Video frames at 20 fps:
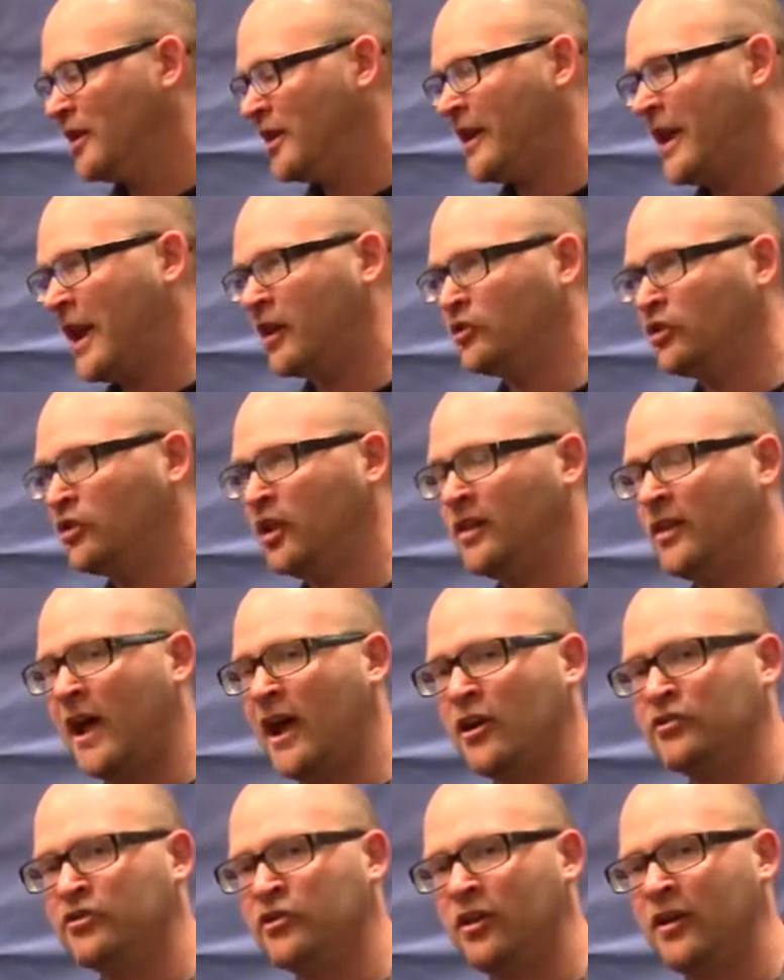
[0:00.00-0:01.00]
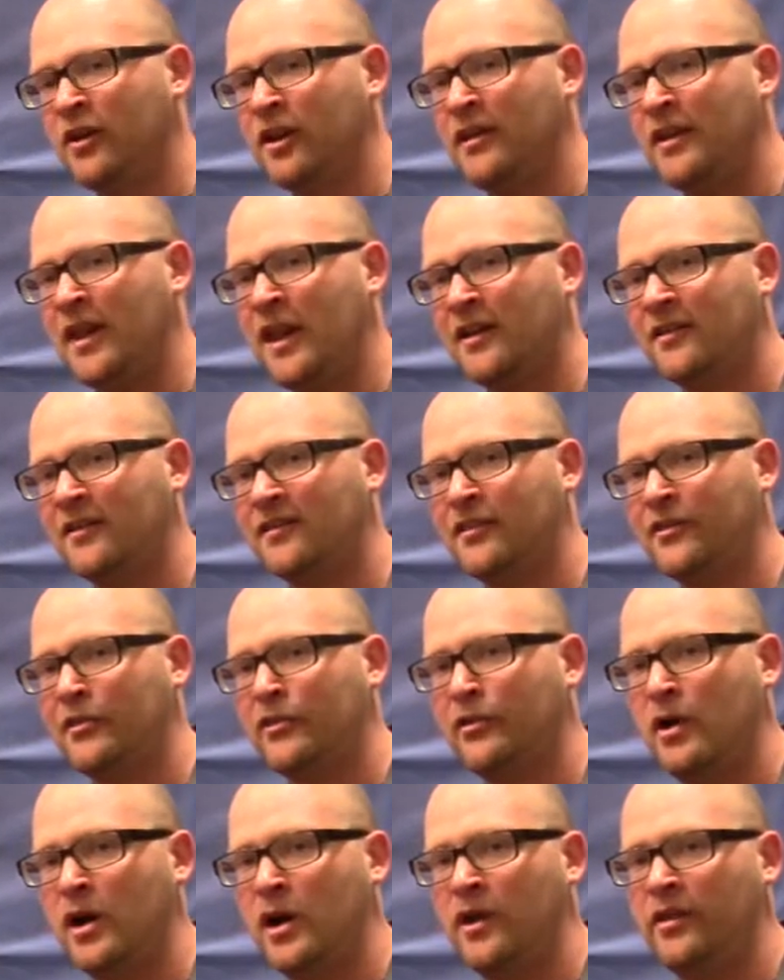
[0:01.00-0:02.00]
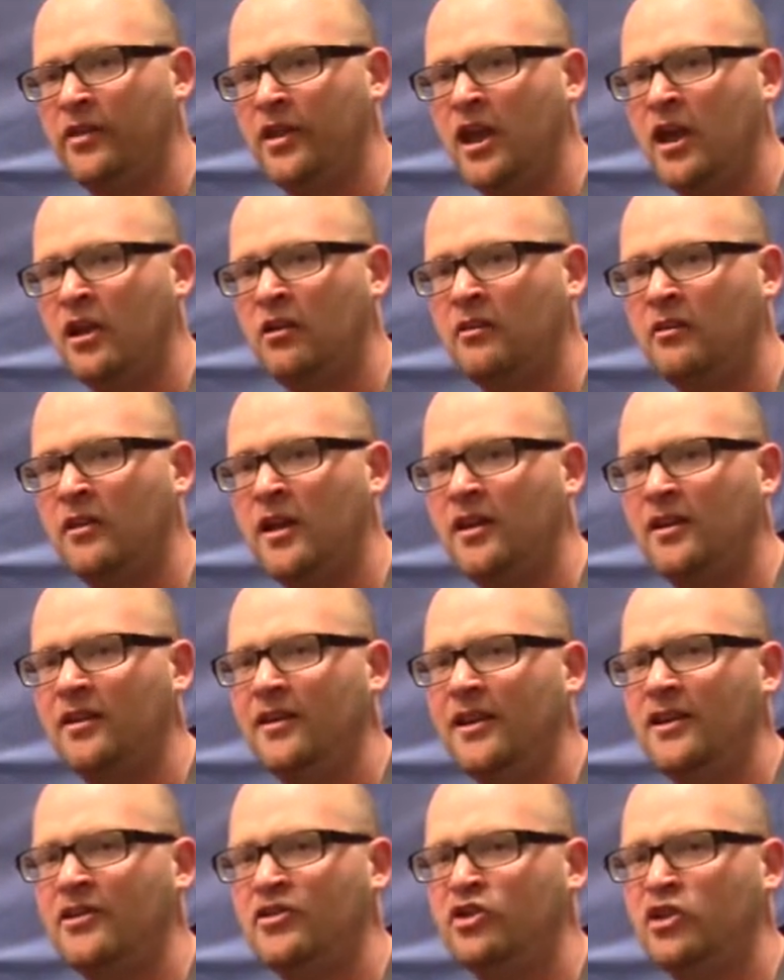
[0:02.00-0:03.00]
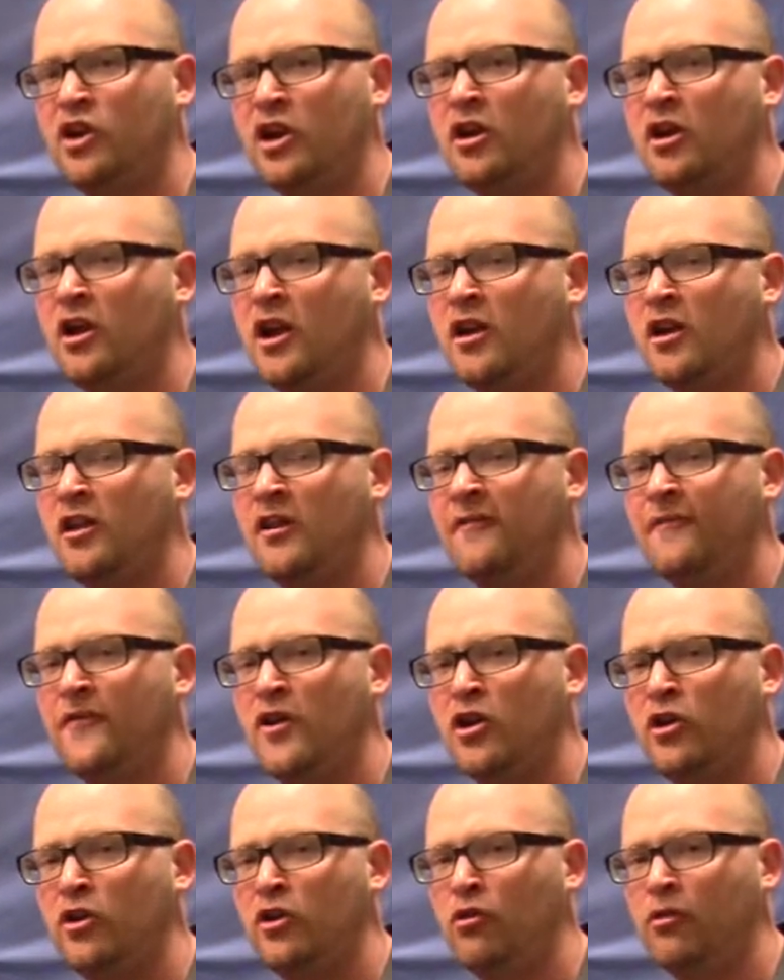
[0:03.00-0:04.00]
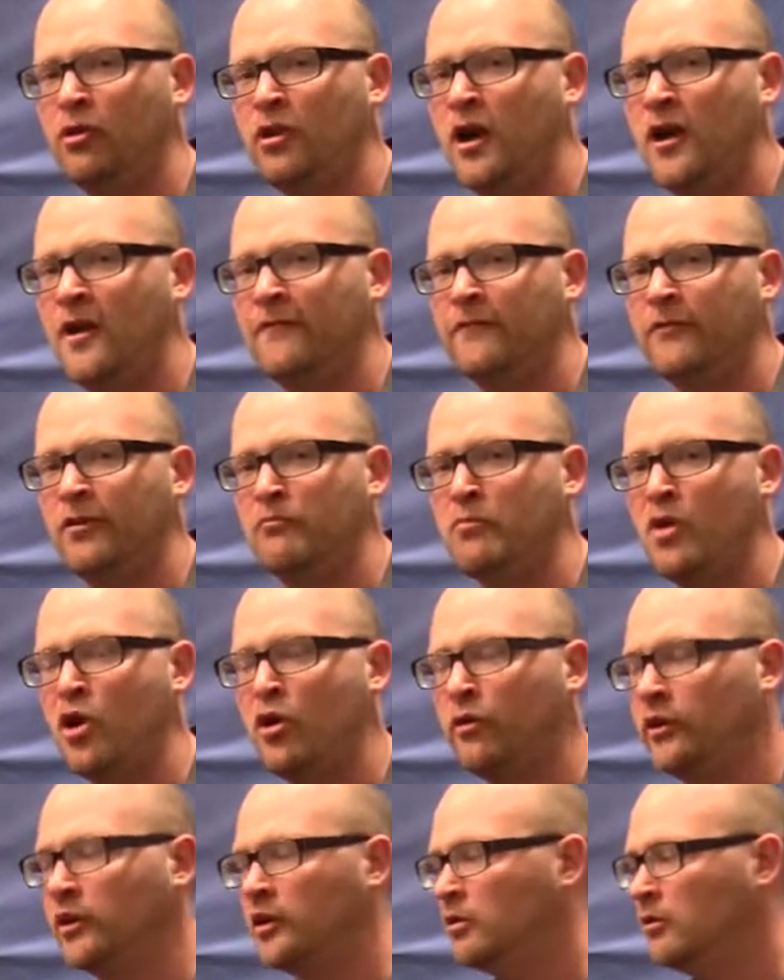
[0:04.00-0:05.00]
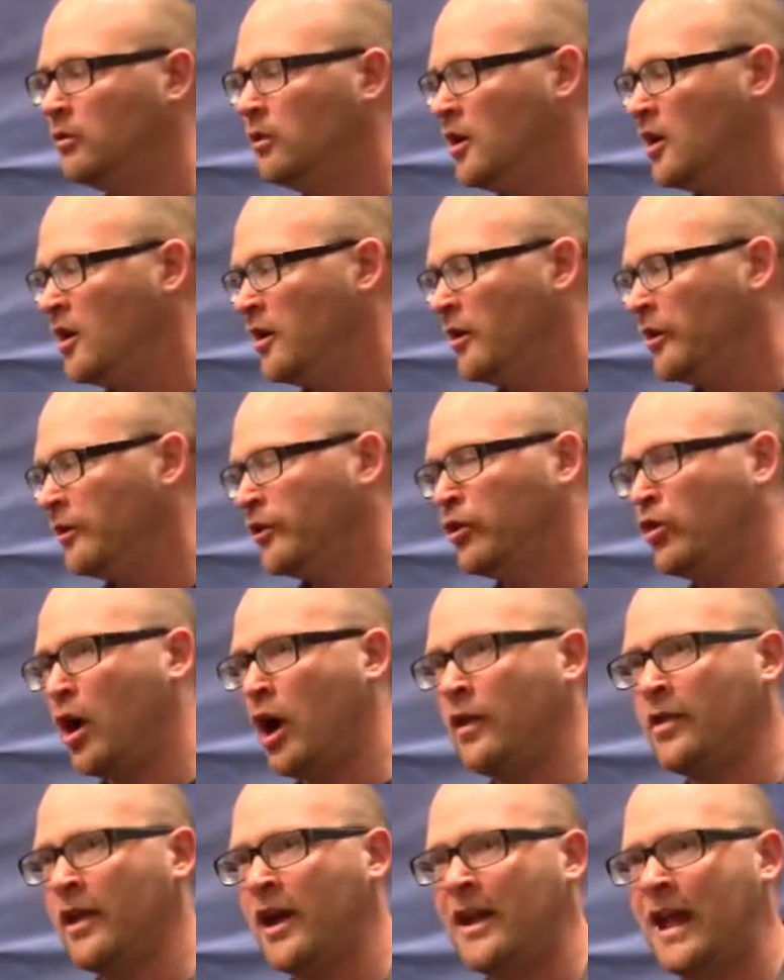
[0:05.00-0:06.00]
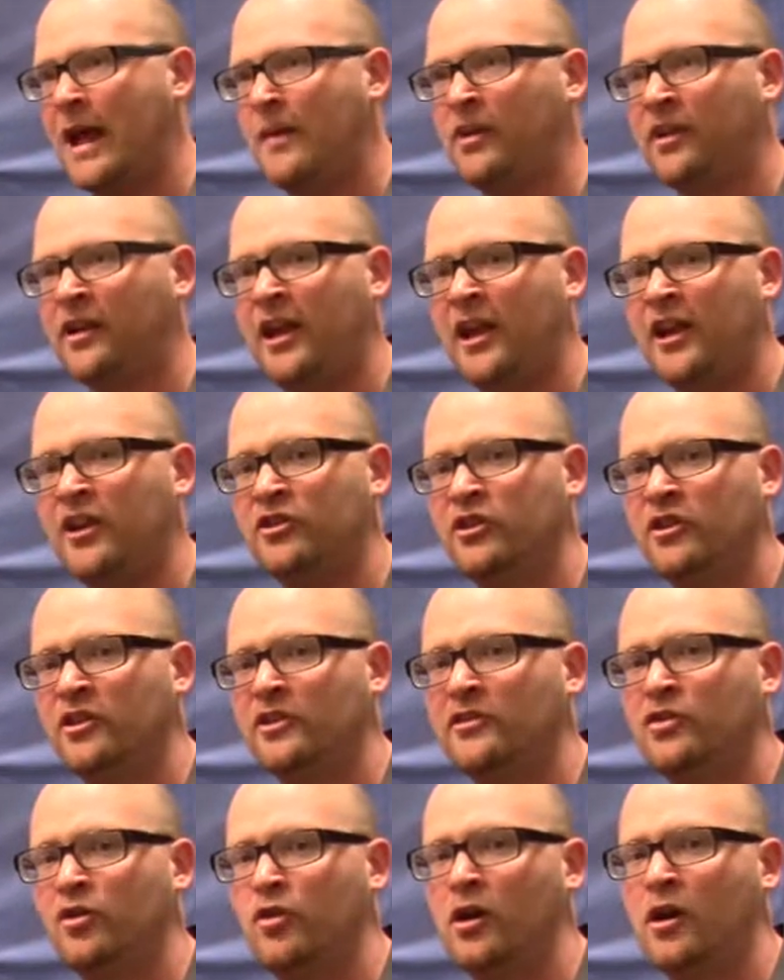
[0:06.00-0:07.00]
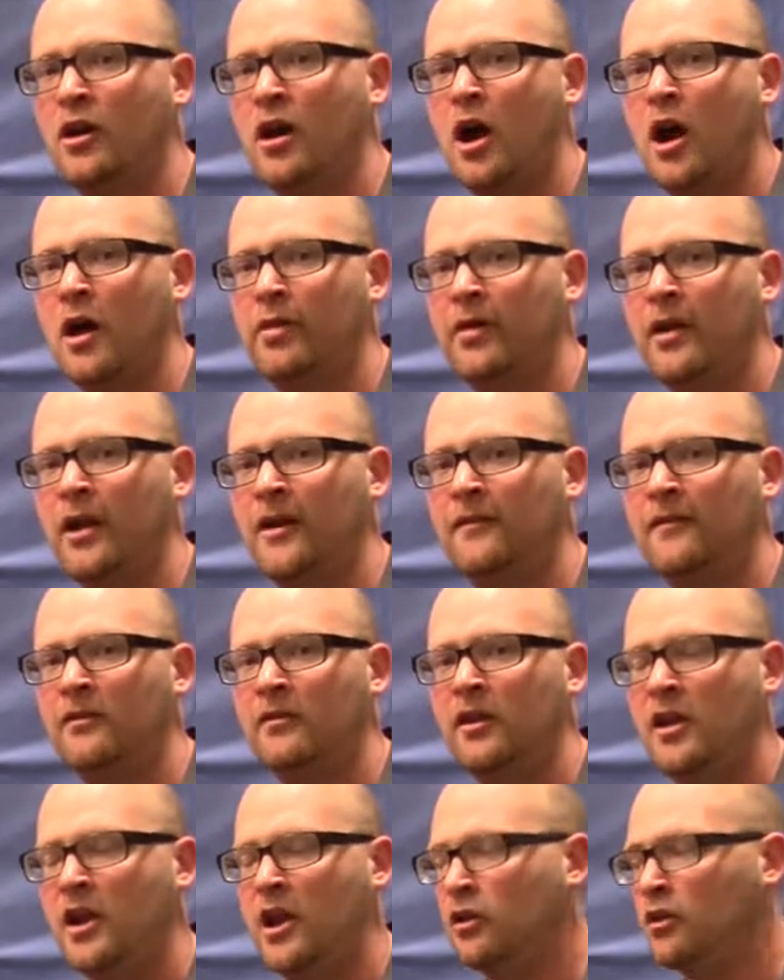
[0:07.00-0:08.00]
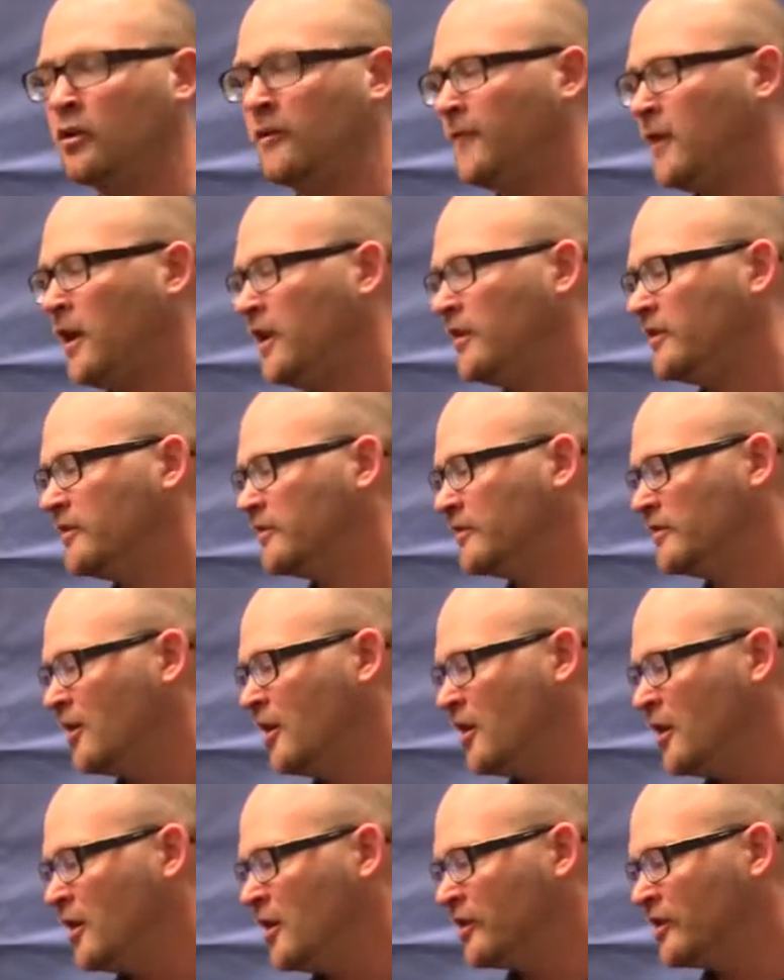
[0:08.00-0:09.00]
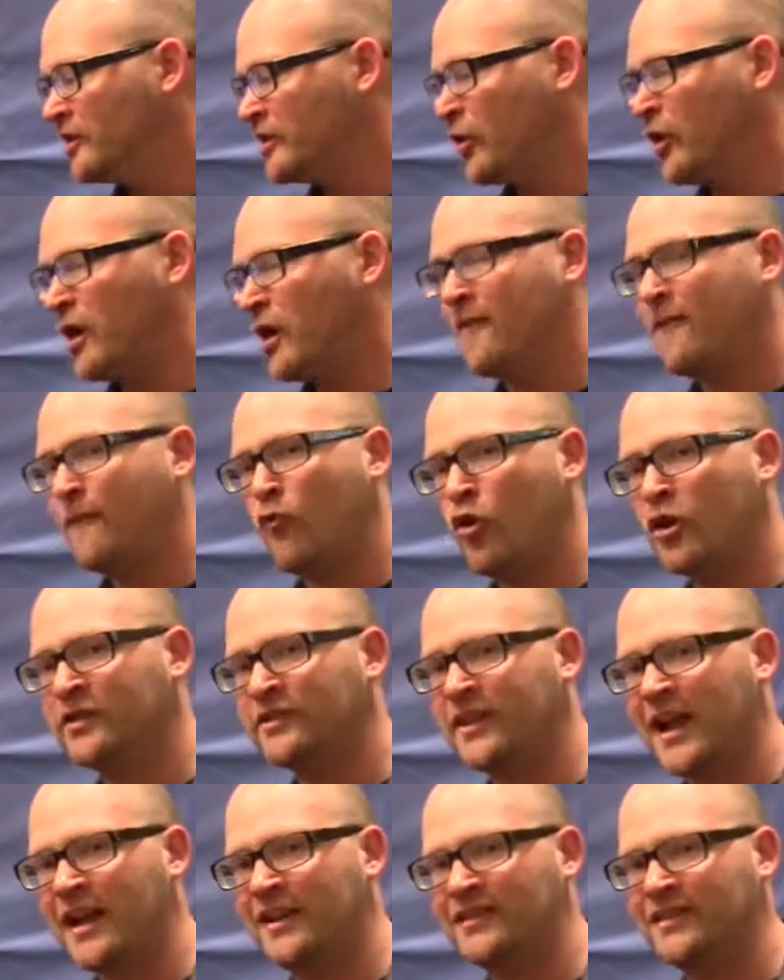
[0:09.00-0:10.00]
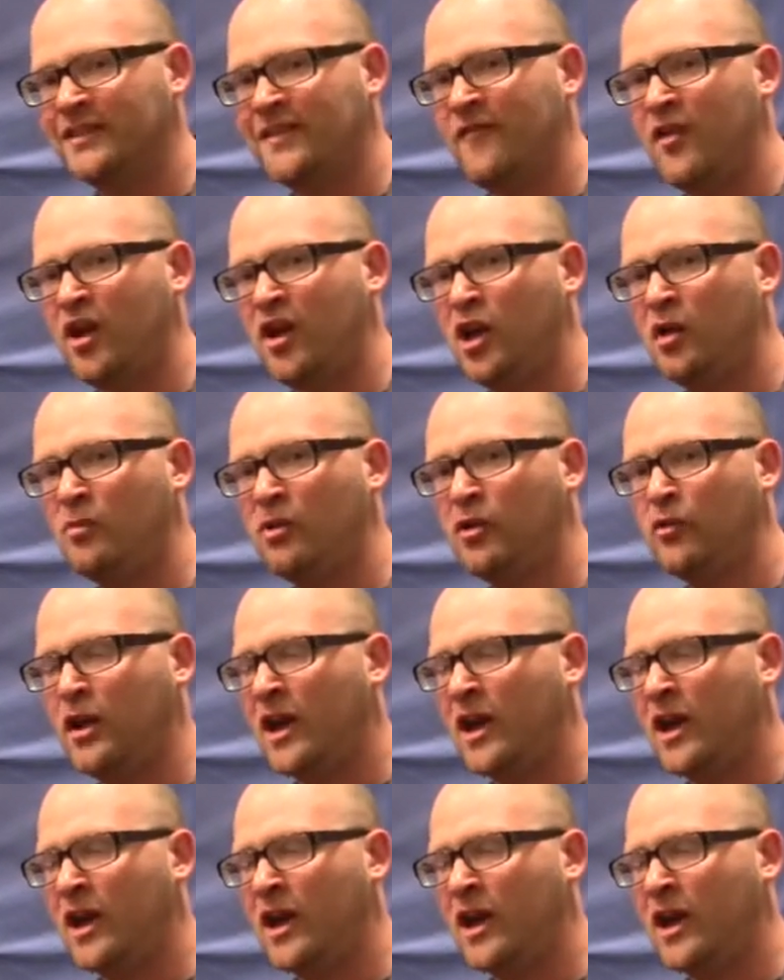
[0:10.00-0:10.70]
It actually allows you to connect to the internet and share any photo you love remotely through online applications or an online interface. So we have 4 sizes available.